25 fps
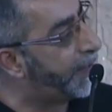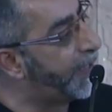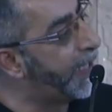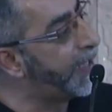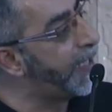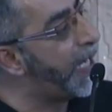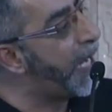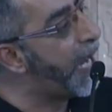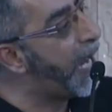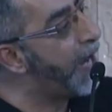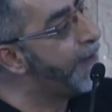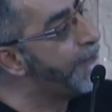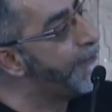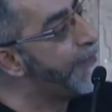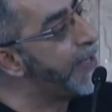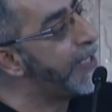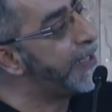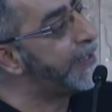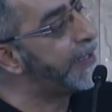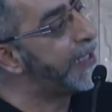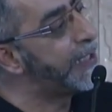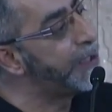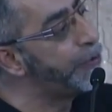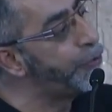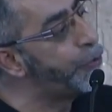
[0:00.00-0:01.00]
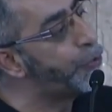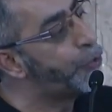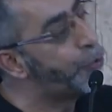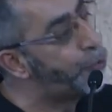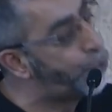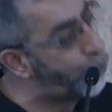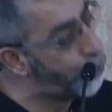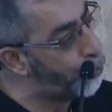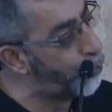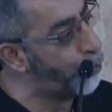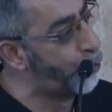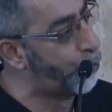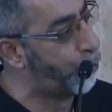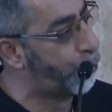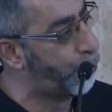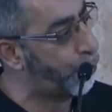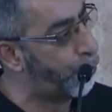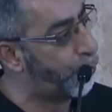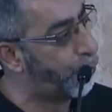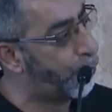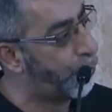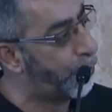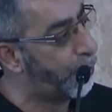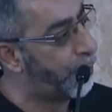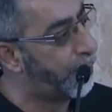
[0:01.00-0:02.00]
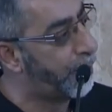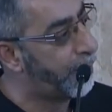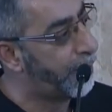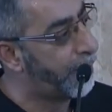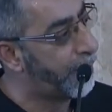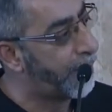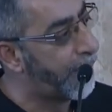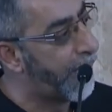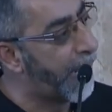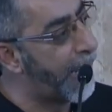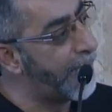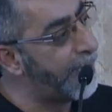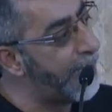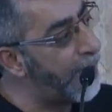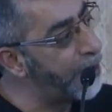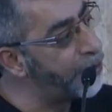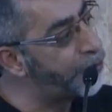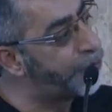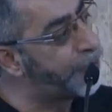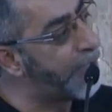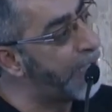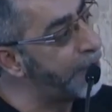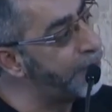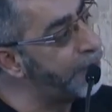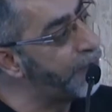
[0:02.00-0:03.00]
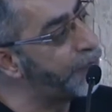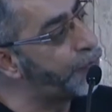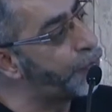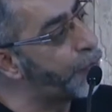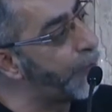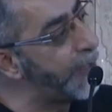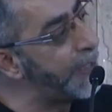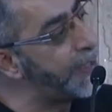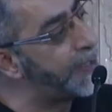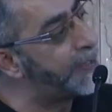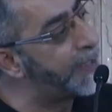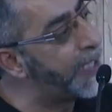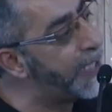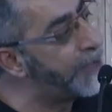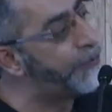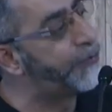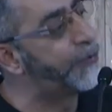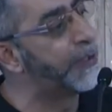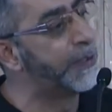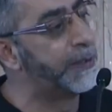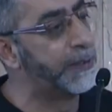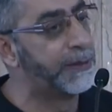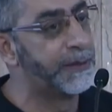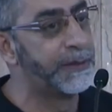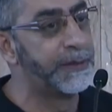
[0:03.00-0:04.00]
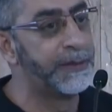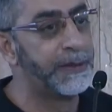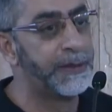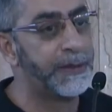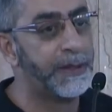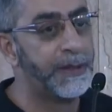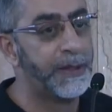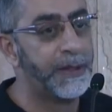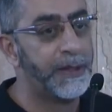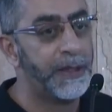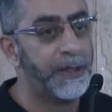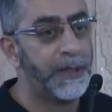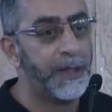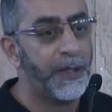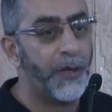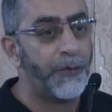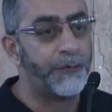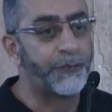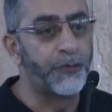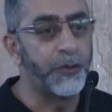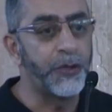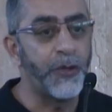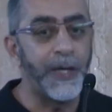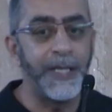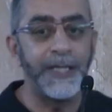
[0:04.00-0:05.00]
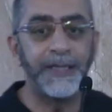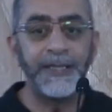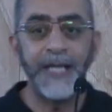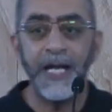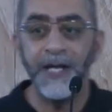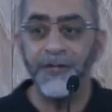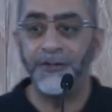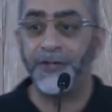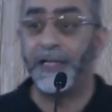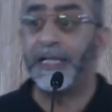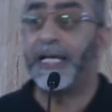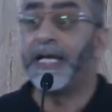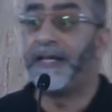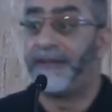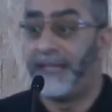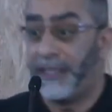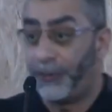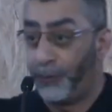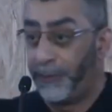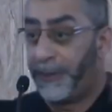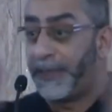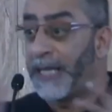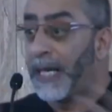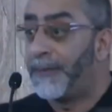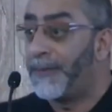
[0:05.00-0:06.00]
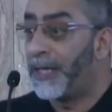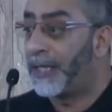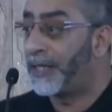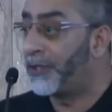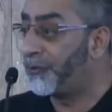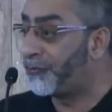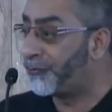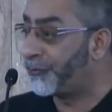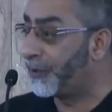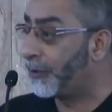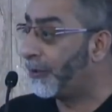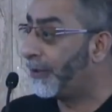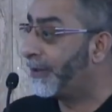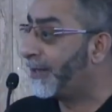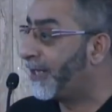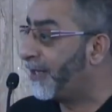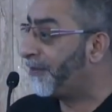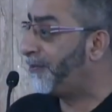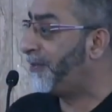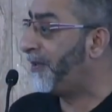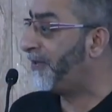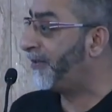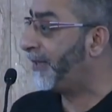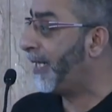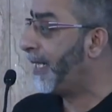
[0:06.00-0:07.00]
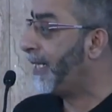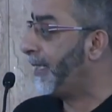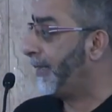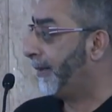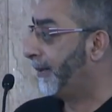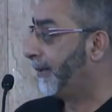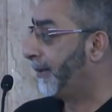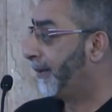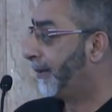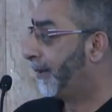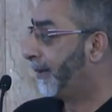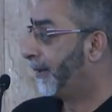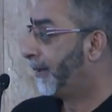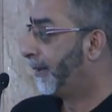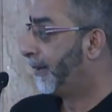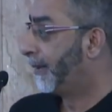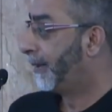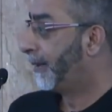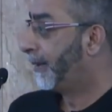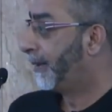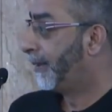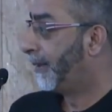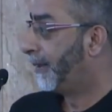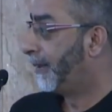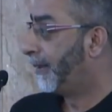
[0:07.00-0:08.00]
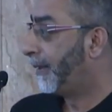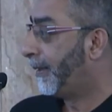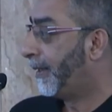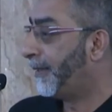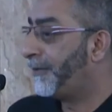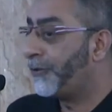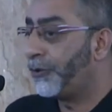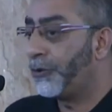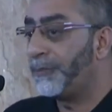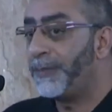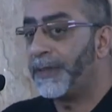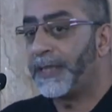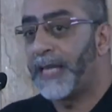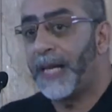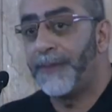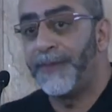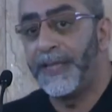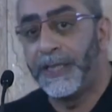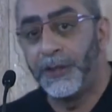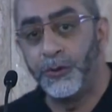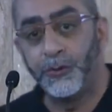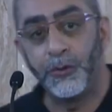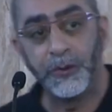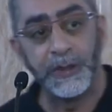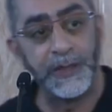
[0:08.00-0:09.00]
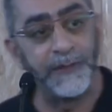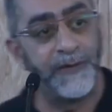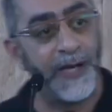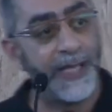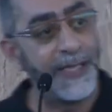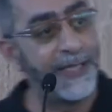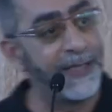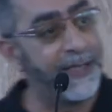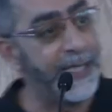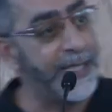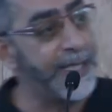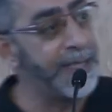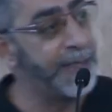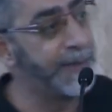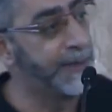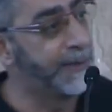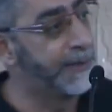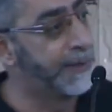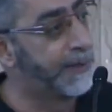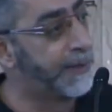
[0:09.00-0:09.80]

That everything you do, Allah judges your intention. So your intention, is it to become a Christian on Christmas Day? Is it to become a Hindu on Diwali Day?